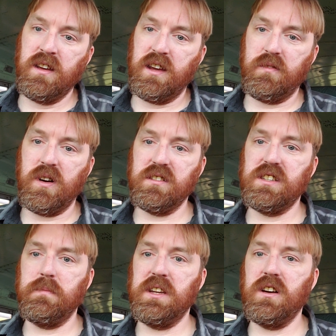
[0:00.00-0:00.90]
And while
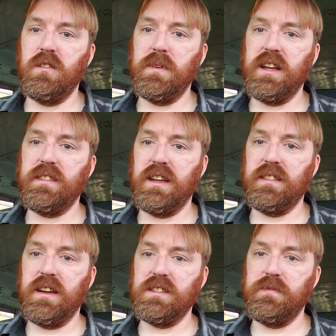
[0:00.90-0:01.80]
some of y'all might
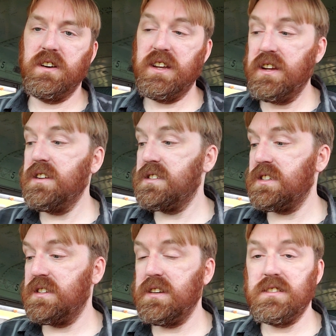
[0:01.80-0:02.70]
think that's funny, it
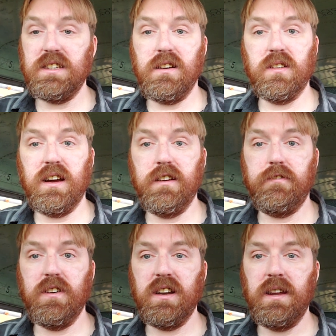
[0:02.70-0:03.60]
does sound kind
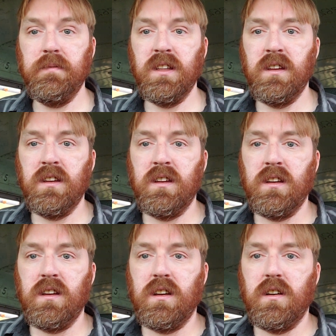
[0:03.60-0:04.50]
of funny.
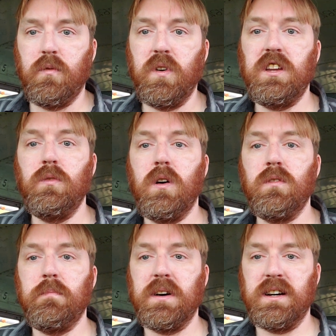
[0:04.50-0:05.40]
When you
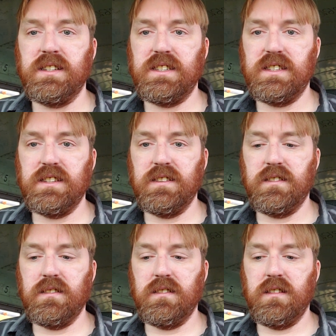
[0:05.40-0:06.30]
own a bus
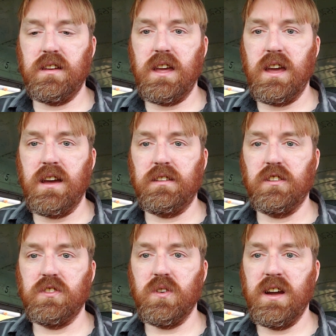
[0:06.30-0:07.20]
and
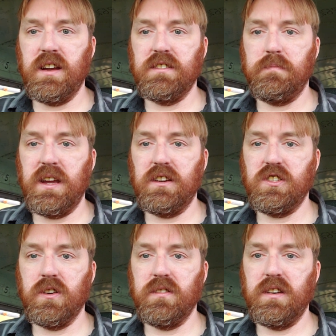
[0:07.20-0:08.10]
you're trying to make
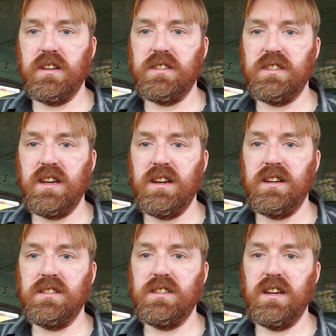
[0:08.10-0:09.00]
sure that it
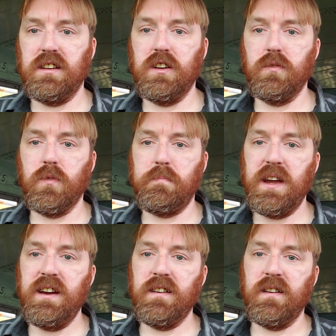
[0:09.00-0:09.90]
stays in good
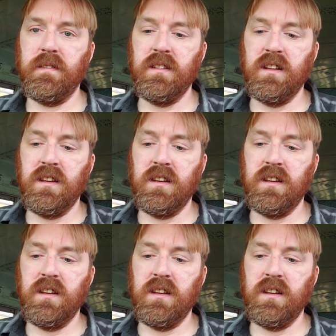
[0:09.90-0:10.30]
repair,